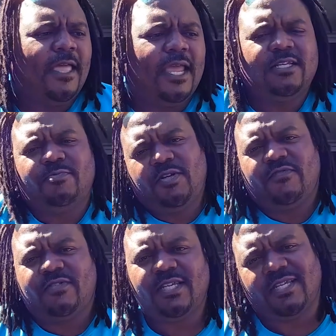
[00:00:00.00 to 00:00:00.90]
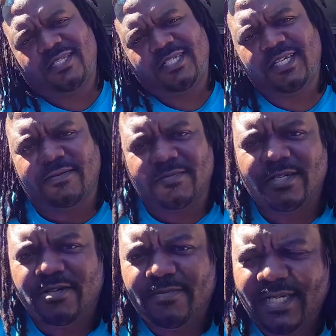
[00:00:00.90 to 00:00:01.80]
And it's a beautiful thing. It's a Jeep, you
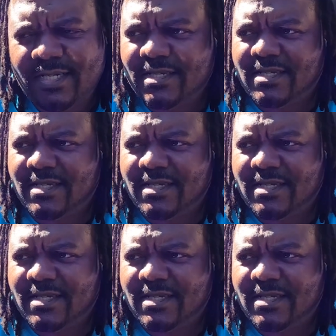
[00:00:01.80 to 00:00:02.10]
know what I mean?